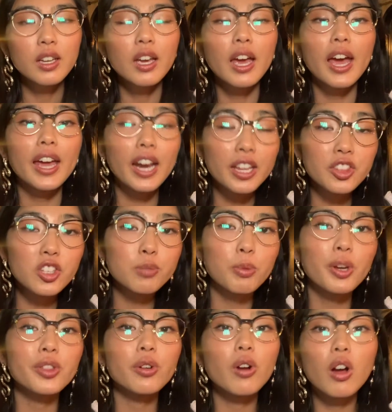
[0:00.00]
And at this
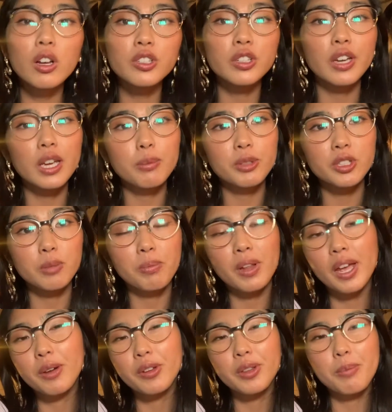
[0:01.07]
point, they're also able to
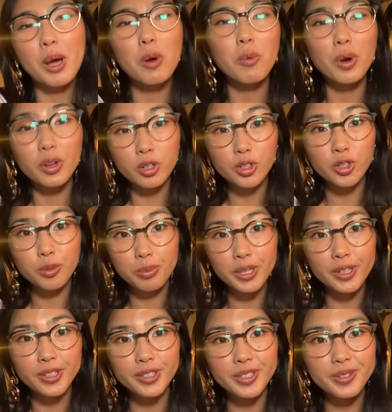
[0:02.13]
play with about 1 or 2
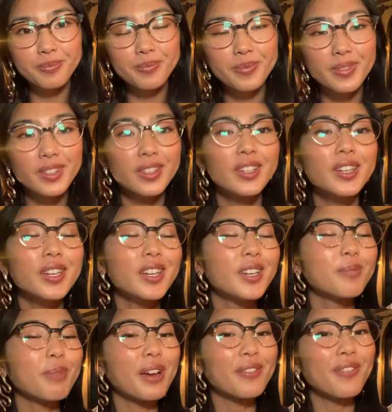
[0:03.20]
peers.
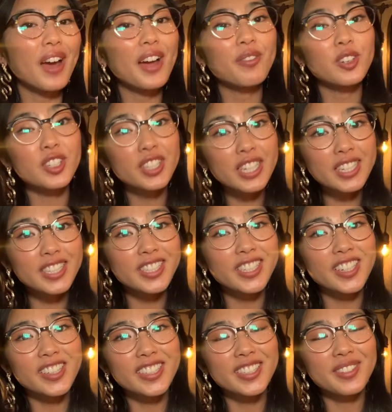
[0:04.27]
By 5 or 6
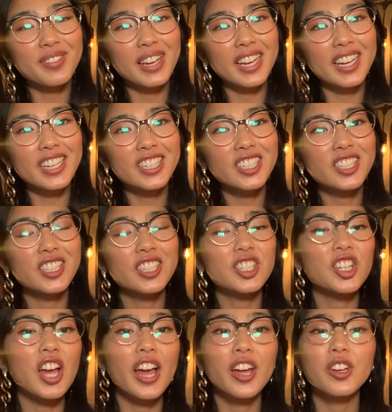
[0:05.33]
years of age, the
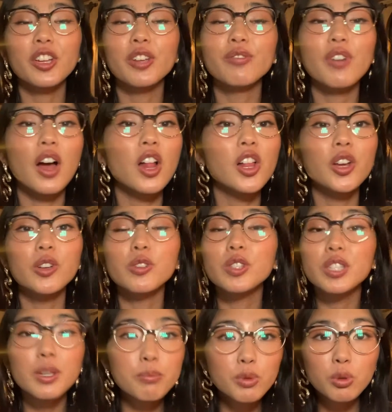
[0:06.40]
child can follow
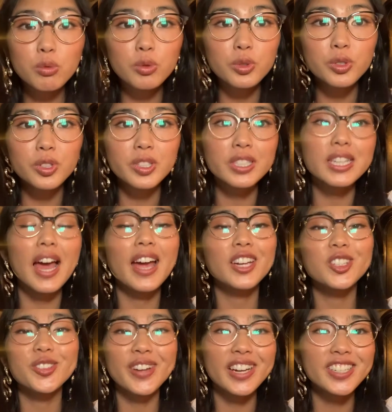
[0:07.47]
simple rules and
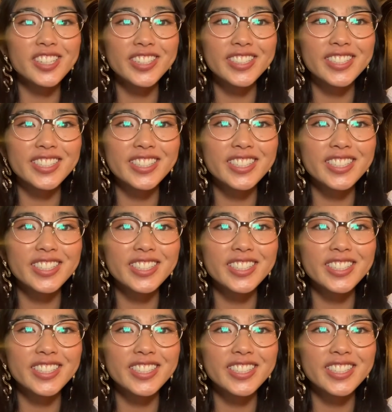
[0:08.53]
directions,